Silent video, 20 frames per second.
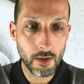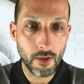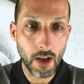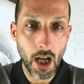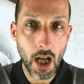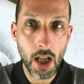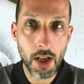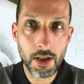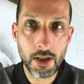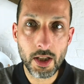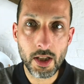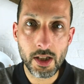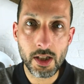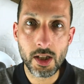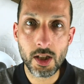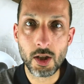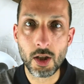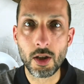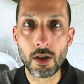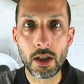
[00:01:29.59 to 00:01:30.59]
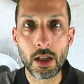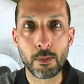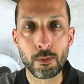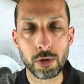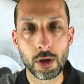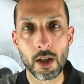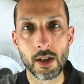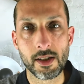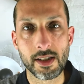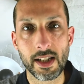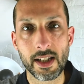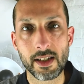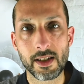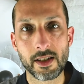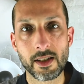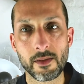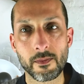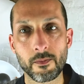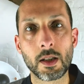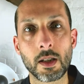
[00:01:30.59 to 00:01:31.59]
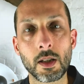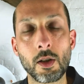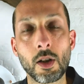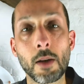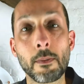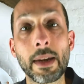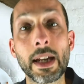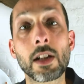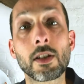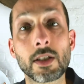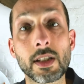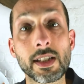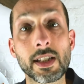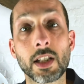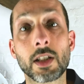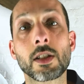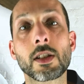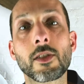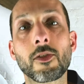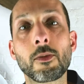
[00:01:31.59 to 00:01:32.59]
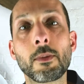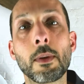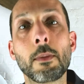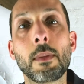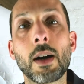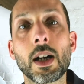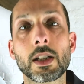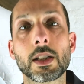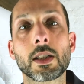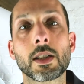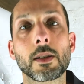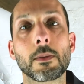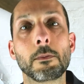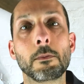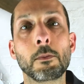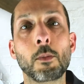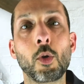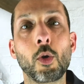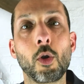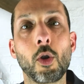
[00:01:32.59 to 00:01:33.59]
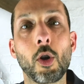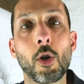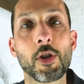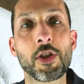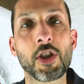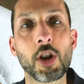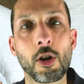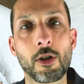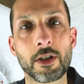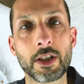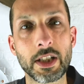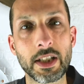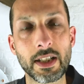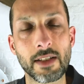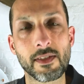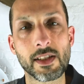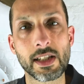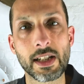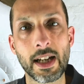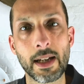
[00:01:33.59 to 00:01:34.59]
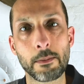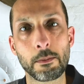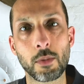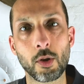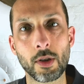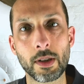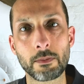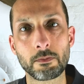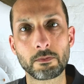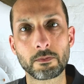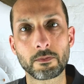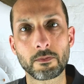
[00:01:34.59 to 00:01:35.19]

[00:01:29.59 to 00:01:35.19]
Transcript: understood the process, you can make your decisions from a much more authoritative standpoint.